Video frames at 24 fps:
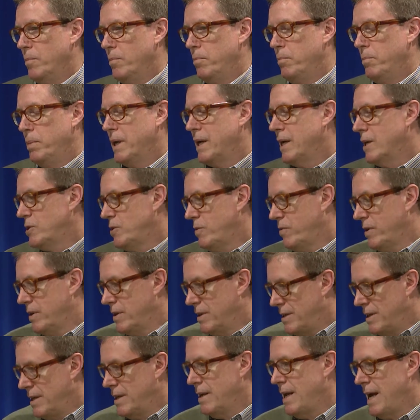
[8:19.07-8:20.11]
Because if
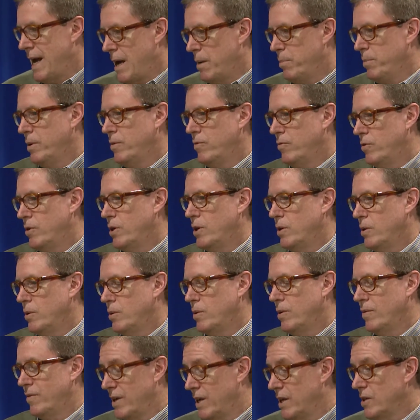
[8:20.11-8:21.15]
it did happen for you,
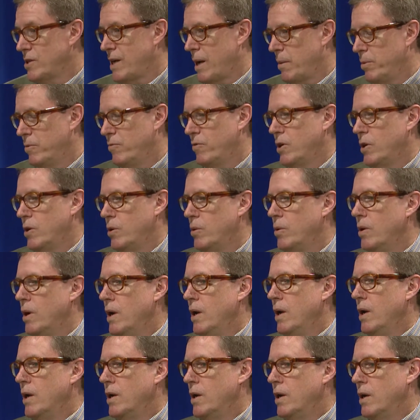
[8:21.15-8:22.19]
if it does happen for you,
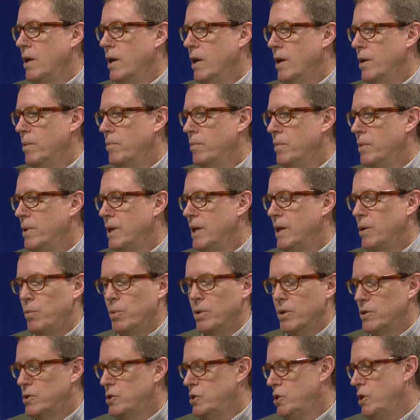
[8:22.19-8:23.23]
it
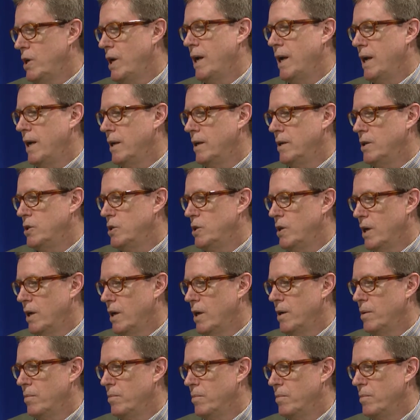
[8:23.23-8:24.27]
will change
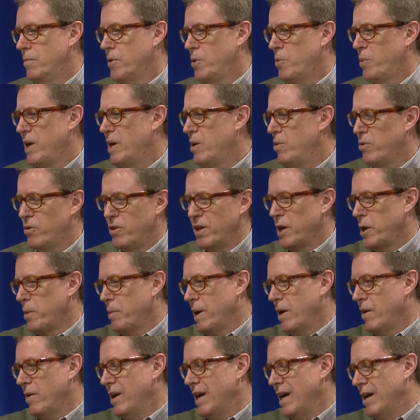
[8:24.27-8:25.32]
the way you think
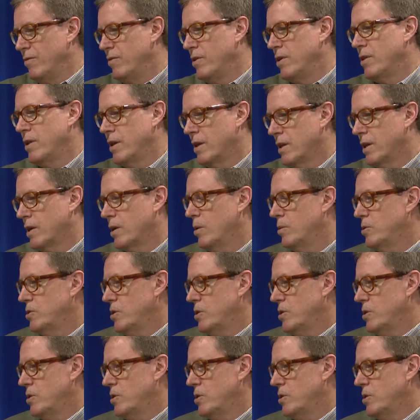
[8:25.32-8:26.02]
about everything that goes